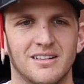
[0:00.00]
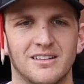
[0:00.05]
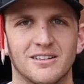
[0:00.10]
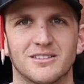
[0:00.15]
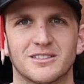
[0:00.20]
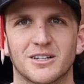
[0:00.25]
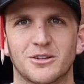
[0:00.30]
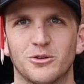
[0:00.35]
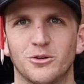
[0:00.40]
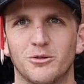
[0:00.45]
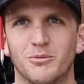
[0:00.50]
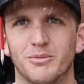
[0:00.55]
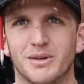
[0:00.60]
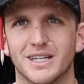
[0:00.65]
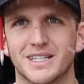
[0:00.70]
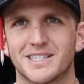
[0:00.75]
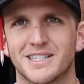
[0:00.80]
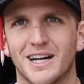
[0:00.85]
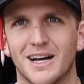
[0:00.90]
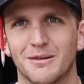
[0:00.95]
there's a cool
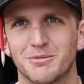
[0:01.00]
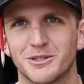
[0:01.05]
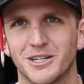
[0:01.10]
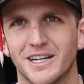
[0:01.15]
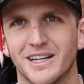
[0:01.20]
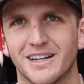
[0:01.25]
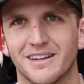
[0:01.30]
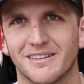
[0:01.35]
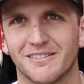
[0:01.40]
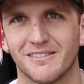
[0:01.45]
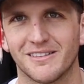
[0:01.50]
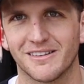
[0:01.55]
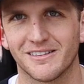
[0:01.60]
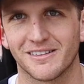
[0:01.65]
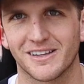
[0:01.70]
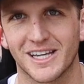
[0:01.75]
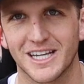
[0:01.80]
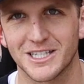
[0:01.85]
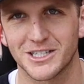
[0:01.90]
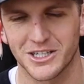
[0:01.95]
mist option in
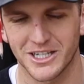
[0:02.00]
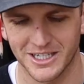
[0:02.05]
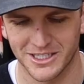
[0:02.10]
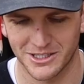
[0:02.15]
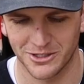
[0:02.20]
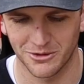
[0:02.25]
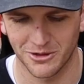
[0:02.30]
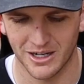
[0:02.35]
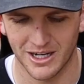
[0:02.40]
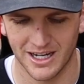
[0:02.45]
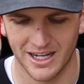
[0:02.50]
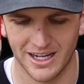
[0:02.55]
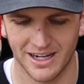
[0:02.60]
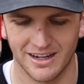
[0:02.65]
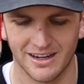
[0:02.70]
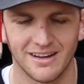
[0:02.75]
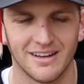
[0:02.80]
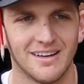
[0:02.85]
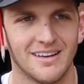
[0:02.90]
case you get too hot.